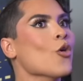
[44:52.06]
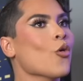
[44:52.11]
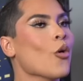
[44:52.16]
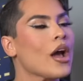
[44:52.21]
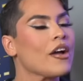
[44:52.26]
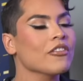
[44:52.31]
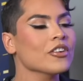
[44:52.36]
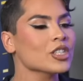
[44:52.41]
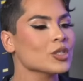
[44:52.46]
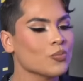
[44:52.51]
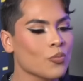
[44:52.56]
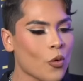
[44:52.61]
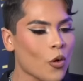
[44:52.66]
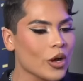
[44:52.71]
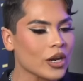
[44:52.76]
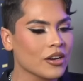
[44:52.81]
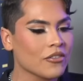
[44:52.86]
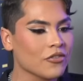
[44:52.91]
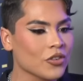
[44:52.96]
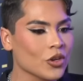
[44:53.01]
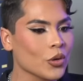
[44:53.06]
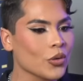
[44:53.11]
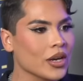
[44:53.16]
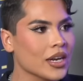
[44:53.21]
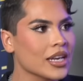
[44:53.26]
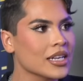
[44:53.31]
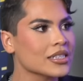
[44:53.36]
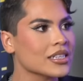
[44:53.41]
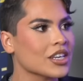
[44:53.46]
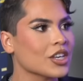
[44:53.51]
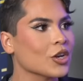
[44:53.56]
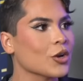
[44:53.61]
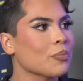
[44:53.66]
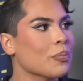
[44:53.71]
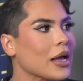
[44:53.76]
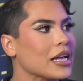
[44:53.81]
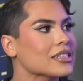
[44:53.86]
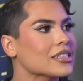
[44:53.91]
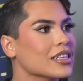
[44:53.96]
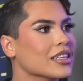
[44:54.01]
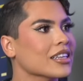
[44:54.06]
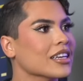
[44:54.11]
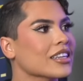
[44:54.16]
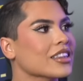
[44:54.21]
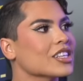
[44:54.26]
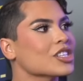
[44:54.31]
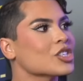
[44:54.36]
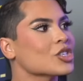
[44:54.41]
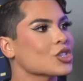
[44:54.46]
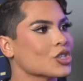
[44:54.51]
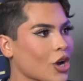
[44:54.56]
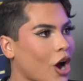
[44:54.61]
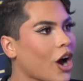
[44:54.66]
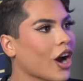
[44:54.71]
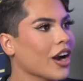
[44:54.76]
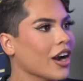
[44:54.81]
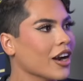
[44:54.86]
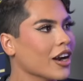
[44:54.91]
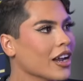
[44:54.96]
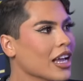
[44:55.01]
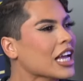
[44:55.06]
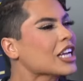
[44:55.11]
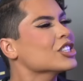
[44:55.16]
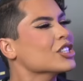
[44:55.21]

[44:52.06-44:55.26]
whoever's point of view it is, you're basically the star.